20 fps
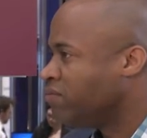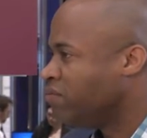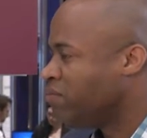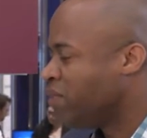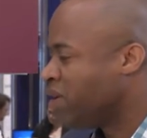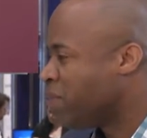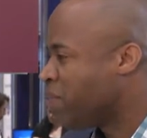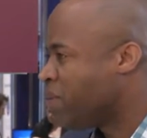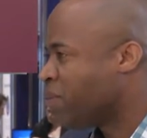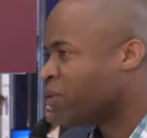
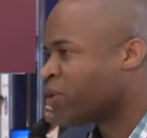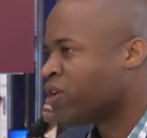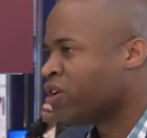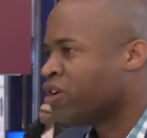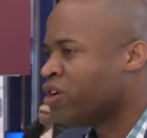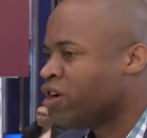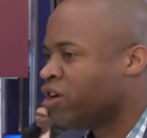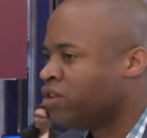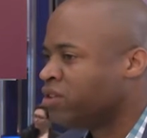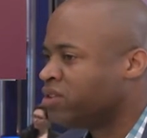many people
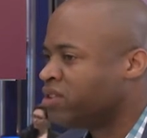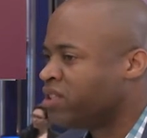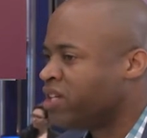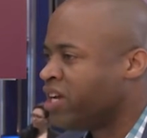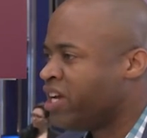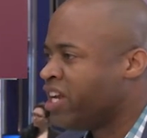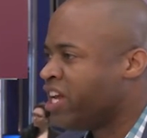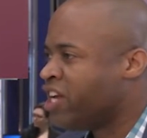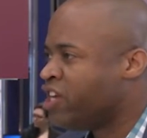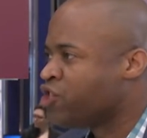killed
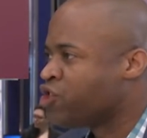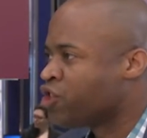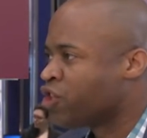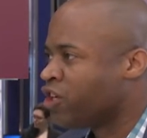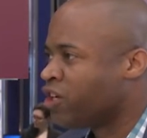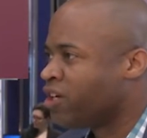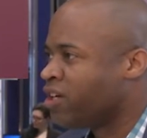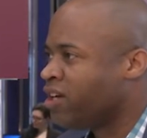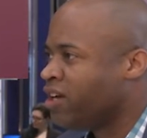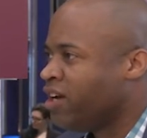and
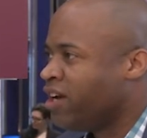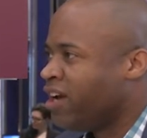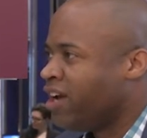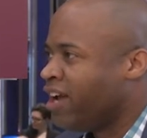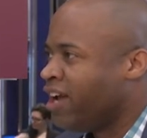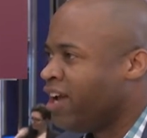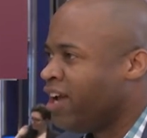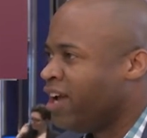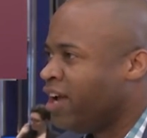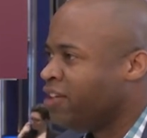injured,
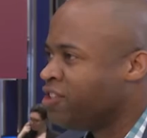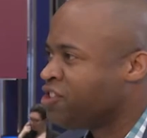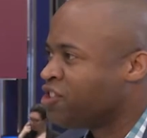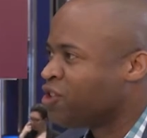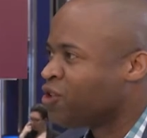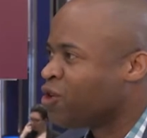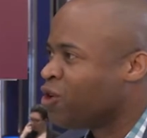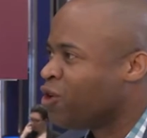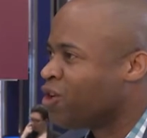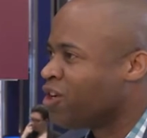and
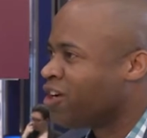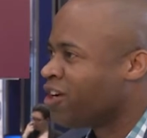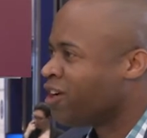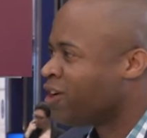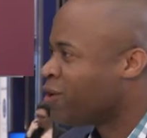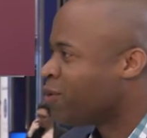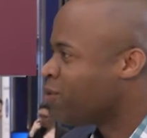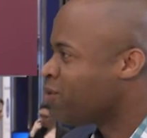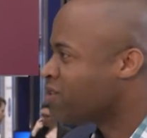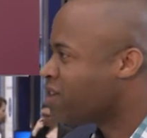General
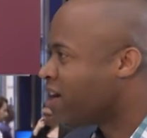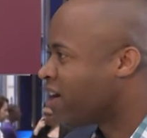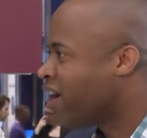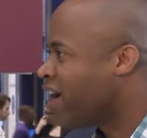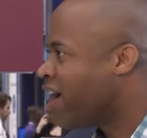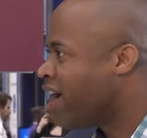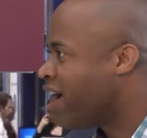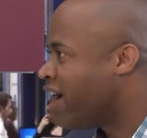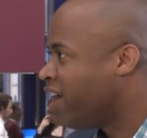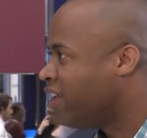Odierno was like,
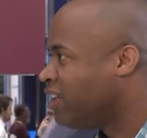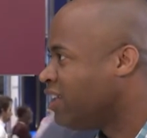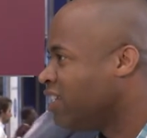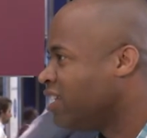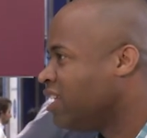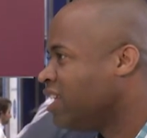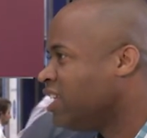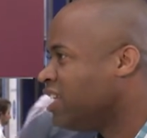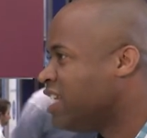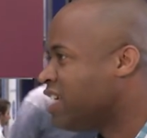hey,
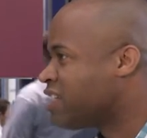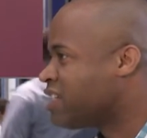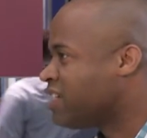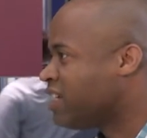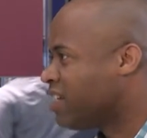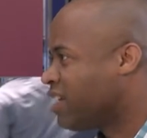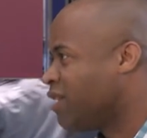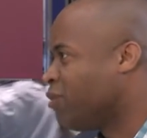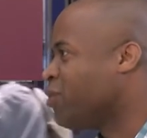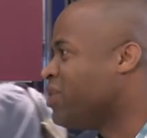
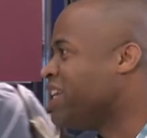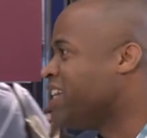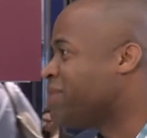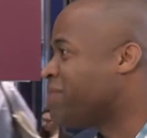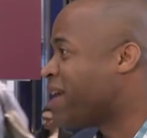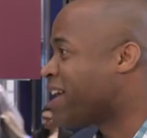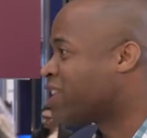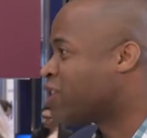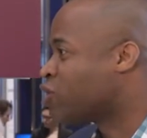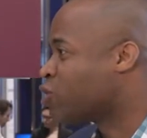listen, we need to
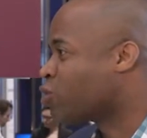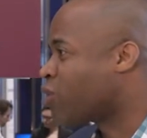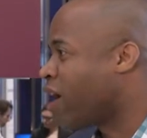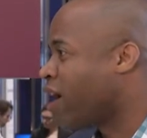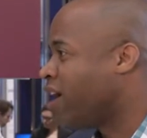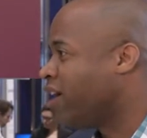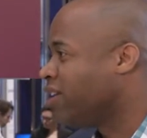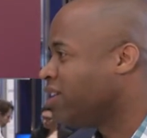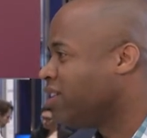make this right.